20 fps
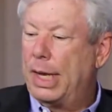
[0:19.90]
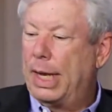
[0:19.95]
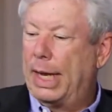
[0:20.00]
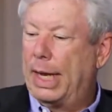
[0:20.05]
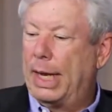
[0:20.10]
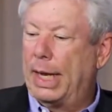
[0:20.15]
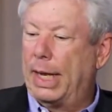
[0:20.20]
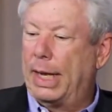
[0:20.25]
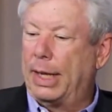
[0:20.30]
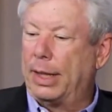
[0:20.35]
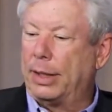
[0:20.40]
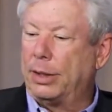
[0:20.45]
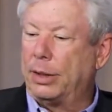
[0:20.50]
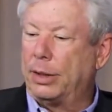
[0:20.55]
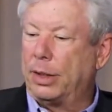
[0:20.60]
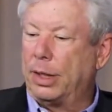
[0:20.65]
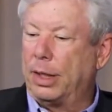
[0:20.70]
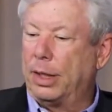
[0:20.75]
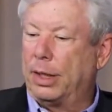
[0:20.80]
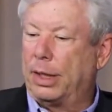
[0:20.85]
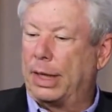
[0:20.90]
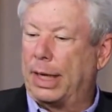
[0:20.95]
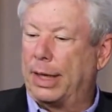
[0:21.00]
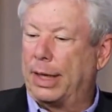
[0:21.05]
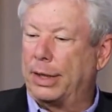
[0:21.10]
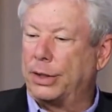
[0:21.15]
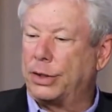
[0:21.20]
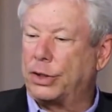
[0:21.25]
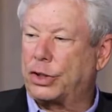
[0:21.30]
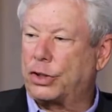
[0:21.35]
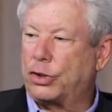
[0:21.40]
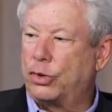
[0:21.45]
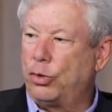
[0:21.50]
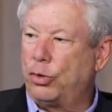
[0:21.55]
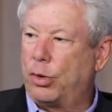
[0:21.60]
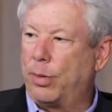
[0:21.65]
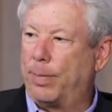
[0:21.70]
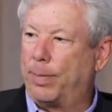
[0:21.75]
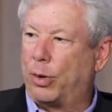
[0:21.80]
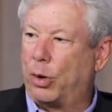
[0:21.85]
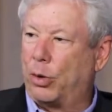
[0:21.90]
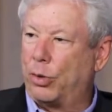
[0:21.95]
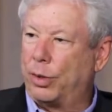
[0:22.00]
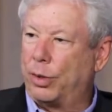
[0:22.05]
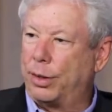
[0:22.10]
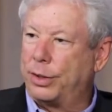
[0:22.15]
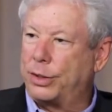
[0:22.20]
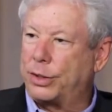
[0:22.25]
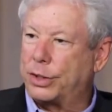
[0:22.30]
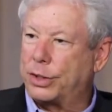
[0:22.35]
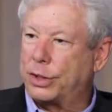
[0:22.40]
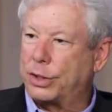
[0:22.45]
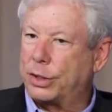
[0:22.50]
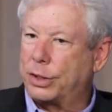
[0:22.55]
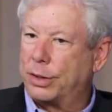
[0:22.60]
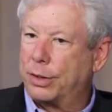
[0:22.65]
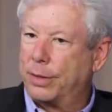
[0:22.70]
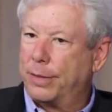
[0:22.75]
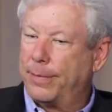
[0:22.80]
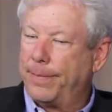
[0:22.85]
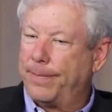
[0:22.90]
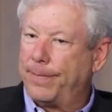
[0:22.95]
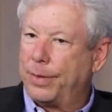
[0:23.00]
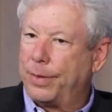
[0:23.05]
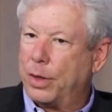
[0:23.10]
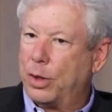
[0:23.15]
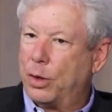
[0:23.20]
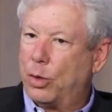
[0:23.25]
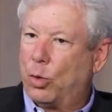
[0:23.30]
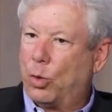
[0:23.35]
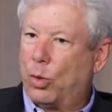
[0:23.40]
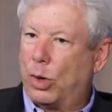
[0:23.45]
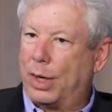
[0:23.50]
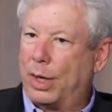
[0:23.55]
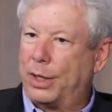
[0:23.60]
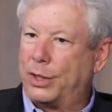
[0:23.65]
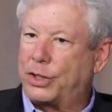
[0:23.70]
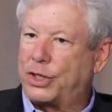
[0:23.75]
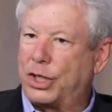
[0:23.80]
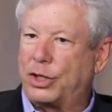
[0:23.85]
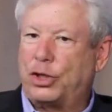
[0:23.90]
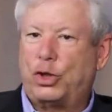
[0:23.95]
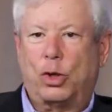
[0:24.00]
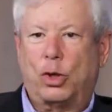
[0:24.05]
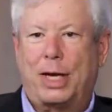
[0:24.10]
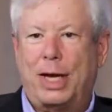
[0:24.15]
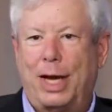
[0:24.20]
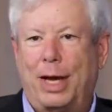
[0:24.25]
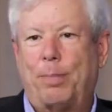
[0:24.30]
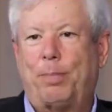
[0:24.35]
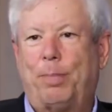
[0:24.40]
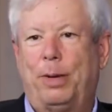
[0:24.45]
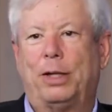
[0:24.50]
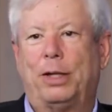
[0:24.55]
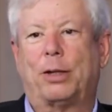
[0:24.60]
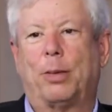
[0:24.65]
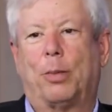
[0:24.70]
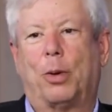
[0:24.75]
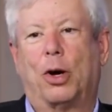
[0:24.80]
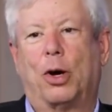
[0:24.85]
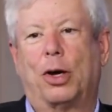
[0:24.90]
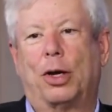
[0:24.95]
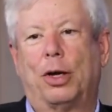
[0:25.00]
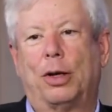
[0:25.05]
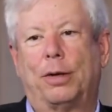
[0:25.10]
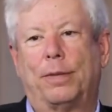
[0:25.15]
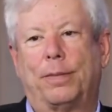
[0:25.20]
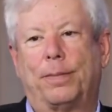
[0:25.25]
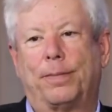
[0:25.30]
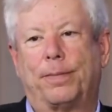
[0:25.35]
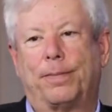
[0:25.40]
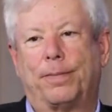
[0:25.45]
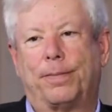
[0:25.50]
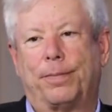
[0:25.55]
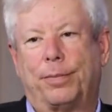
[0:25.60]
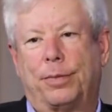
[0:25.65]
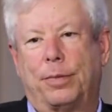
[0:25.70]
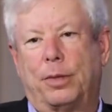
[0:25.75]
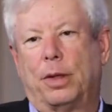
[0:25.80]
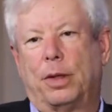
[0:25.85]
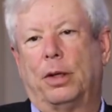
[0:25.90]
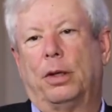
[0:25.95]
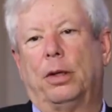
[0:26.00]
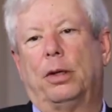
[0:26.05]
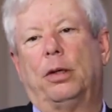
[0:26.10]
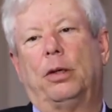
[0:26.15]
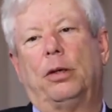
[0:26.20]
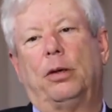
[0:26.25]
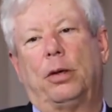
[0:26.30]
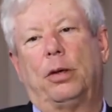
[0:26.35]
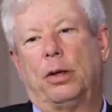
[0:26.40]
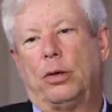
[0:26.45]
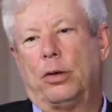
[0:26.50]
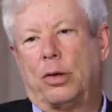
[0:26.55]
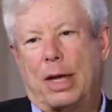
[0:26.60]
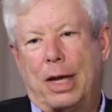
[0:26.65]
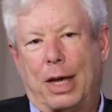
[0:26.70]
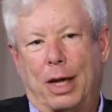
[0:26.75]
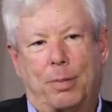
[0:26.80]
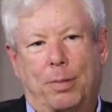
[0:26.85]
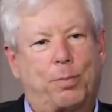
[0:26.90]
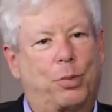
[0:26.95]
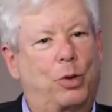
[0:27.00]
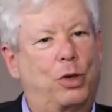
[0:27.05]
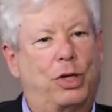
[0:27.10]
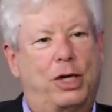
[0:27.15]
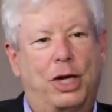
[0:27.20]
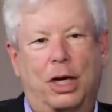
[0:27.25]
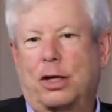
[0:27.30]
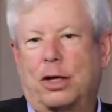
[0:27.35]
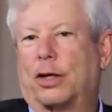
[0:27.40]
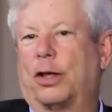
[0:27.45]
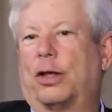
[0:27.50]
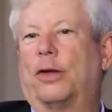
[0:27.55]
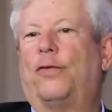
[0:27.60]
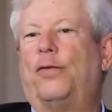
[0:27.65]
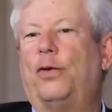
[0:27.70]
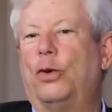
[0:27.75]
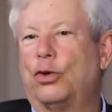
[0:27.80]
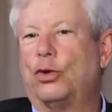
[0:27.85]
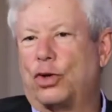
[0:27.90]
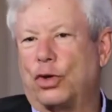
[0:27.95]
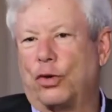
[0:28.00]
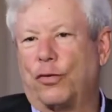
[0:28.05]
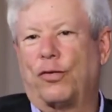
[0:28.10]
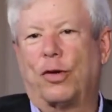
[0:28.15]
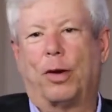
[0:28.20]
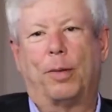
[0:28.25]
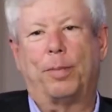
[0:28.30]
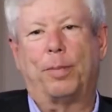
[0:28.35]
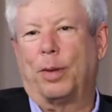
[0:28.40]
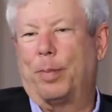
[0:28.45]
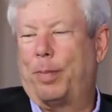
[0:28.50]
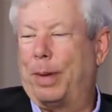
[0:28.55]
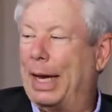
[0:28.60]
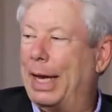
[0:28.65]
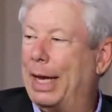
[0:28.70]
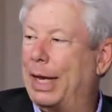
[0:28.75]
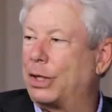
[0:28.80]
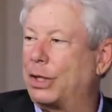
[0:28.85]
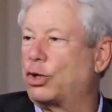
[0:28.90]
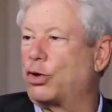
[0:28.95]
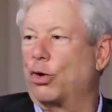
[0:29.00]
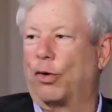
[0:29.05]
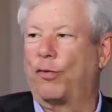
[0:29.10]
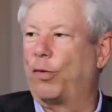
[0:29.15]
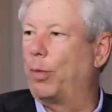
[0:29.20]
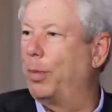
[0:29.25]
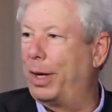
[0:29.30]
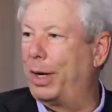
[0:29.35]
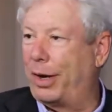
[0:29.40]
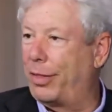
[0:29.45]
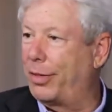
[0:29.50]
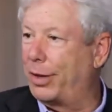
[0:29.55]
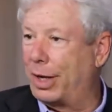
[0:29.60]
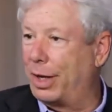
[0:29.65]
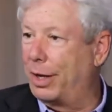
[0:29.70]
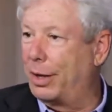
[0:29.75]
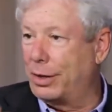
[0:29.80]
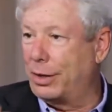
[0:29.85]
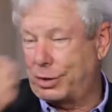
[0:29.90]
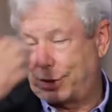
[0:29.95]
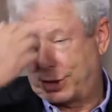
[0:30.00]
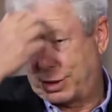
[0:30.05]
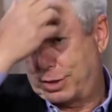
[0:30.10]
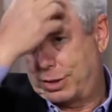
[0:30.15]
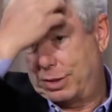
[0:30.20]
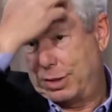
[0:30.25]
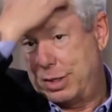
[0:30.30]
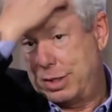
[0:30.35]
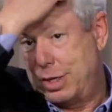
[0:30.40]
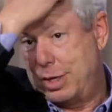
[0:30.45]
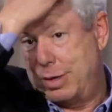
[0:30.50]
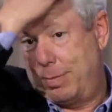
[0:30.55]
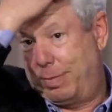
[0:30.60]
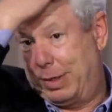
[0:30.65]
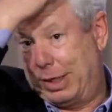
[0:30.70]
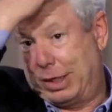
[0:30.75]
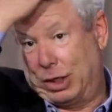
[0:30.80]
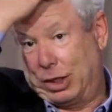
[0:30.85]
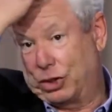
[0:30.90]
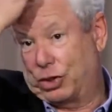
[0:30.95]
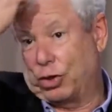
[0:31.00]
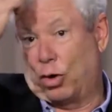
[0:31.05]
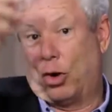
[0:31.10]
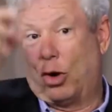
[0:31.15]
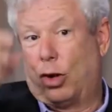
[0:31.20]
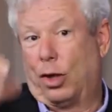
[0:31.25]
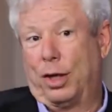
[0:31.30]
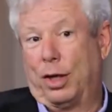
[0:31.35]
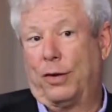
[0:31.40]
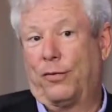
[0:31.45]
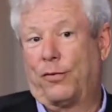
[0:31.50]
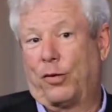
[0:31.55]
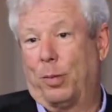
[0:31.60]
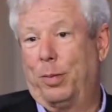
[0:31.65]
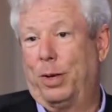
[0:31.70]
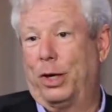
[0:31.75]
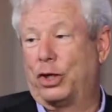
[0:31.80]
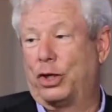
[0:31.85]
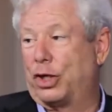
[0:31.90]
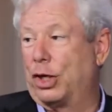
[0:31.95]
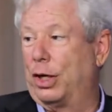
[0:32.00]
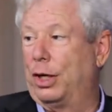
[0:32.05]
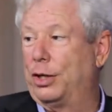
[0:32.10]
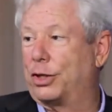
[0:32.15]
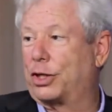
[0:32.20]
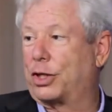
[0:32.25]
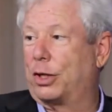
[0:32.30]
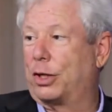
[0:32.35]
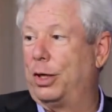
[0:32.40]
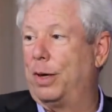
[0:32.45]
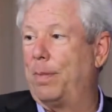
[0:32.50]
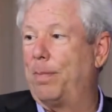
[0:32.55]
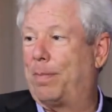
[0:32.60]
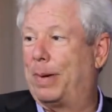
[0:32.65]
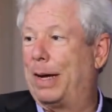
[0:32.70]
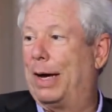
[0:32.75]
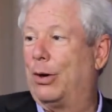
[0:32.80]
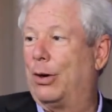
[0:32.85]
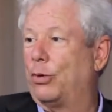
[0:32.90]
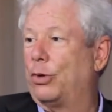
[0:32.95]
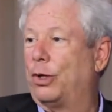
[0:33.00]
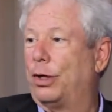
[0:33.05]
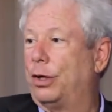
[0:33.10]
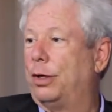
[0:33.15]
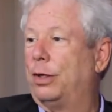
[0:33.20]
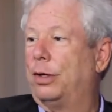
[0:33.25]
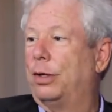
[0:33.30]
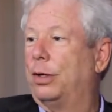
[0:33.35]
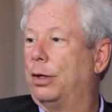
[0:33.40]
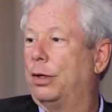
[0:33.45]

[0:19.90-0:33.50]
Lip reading: And it has two components. One is that you can't beat the market. You can't predict the future from the past or from anything else, because all information is impounded